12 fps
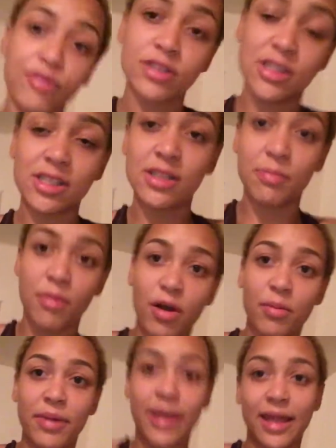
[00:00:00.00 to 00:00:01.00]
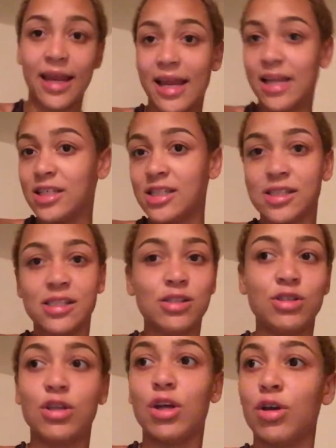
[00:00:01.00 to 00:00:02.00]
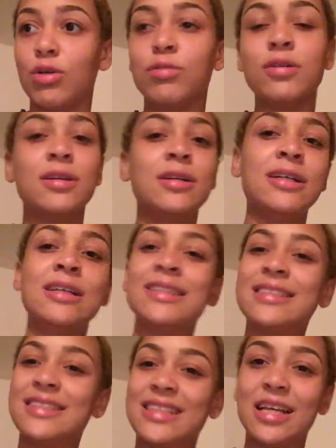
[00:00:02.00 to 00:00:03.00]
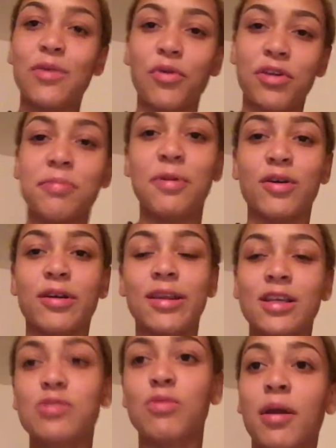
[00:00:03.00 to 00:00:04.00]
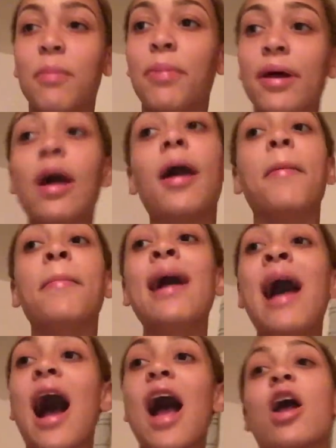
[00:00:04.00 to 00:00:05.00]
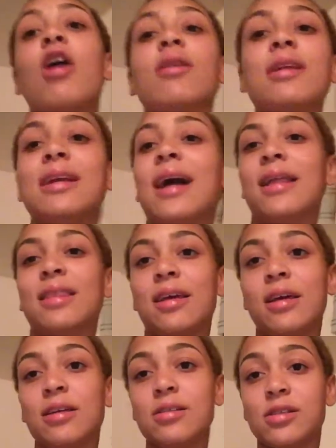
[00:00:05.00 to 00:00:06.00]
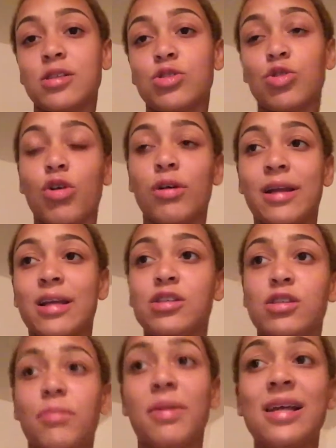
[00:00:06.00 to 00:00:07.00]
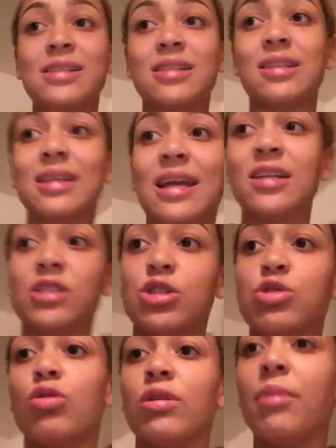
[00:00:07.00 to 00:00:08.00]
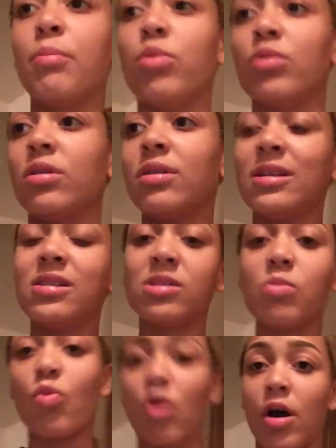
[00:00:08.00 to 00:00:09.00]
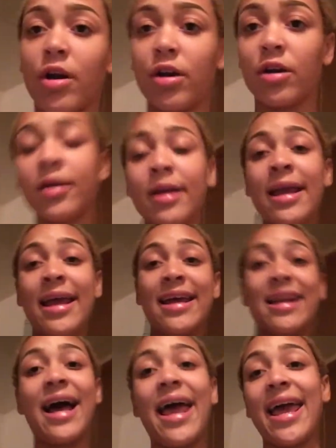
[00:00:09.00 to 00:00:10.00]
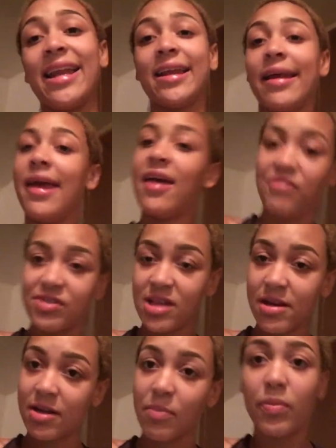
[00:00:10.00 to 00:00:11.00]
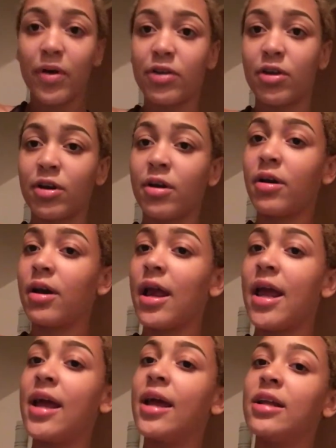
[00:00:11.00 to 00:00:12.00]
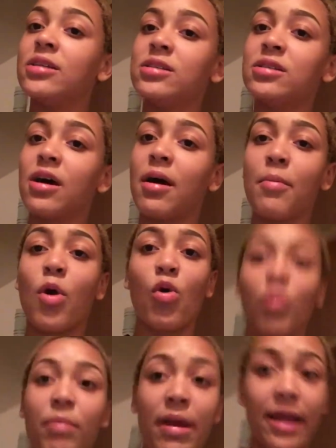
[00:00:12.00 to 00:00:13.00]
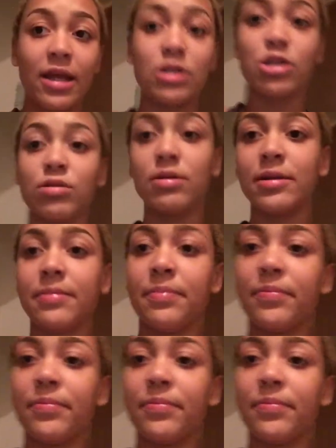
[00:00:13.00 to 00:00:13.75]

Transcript: for just a moment and just, you know, stick with me on this one. But I already got this started. So basically I just started boiling some water and I added a half a stick of butter and some Old Bay to it.